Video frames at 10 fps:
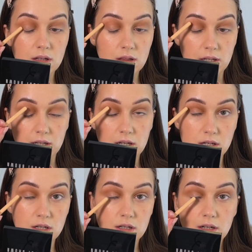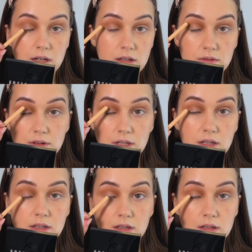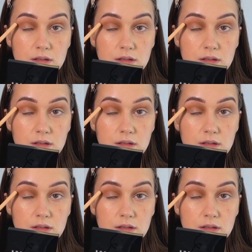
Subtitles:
like here, kind of like a